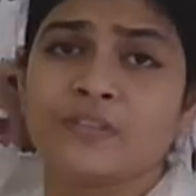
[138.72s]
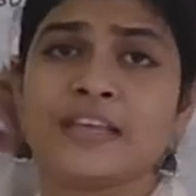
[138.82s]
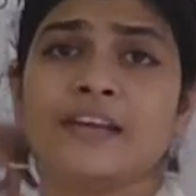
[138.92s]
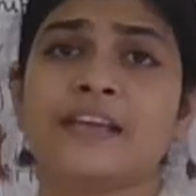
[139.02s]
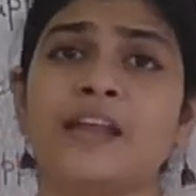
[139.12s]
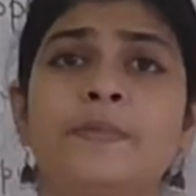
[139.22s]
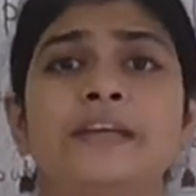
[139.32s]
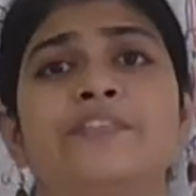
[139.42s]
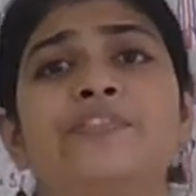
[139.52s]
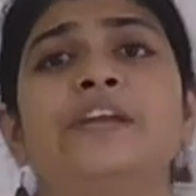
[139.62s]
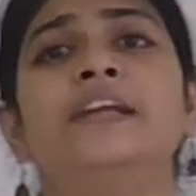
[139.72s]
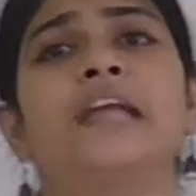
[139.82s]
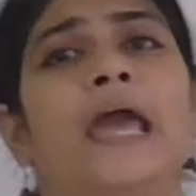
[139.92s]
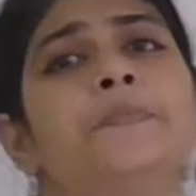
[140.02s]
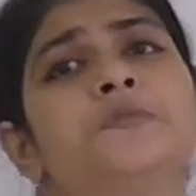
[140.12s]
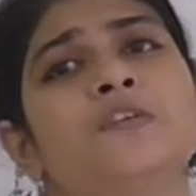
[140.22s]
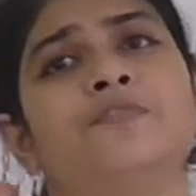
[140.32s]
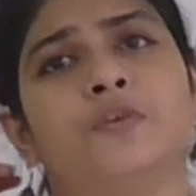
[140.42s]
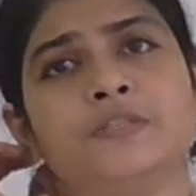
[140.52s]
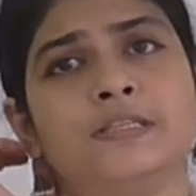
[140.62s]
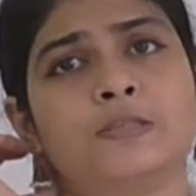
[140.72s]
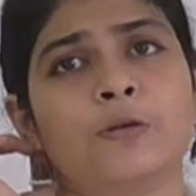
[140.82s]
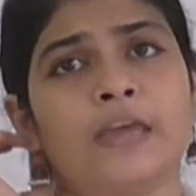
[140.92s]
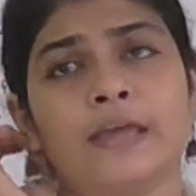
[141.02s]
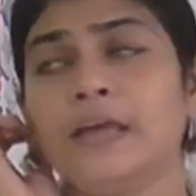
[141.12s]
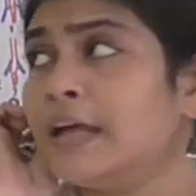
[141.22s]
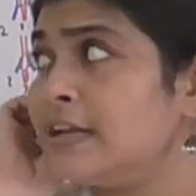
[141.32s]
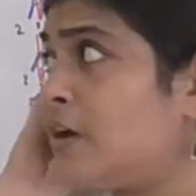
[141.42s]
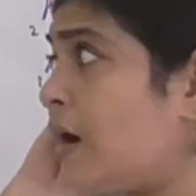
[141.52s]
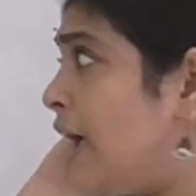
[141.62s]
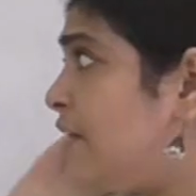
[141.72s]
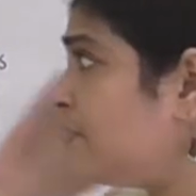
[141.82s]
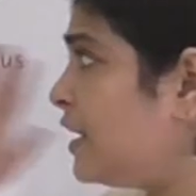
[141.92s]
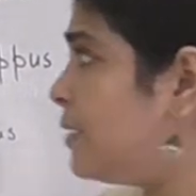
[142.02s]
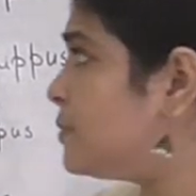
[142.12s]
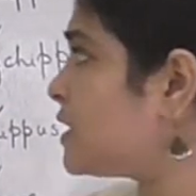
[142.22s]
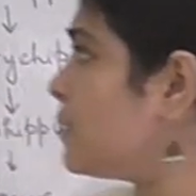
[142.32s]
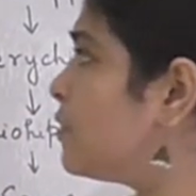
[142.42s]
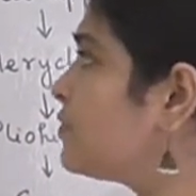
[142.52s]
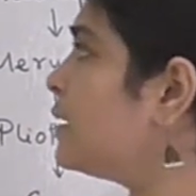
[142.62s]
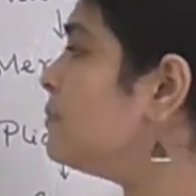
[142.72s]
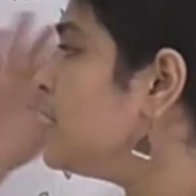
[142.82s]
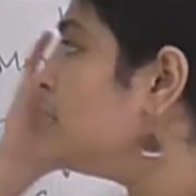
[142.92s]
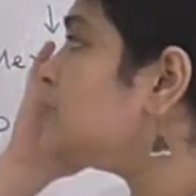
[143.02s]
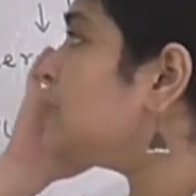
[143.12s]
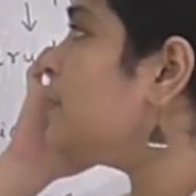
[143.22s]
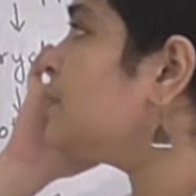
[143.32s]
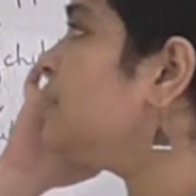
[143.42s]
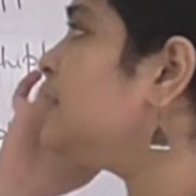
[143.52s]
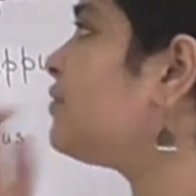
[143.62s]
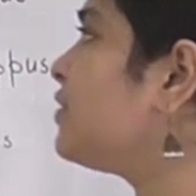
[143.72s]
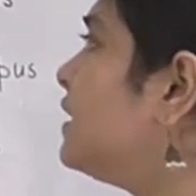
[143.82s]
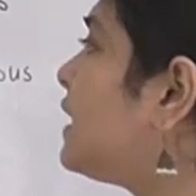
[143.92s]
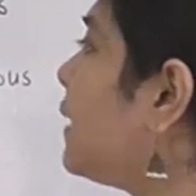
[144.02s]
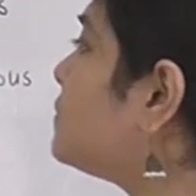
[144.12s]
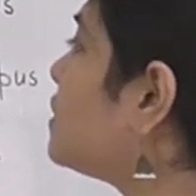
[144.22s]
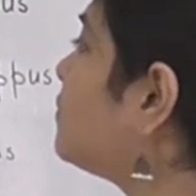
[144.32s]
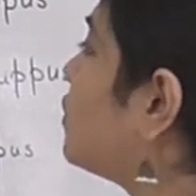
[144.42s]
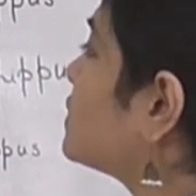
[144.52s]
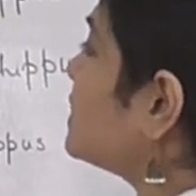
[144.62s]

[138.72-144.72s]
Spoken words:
Now, there can be different types of fossils. Okay. Now, I have named some of them. Some of the different types of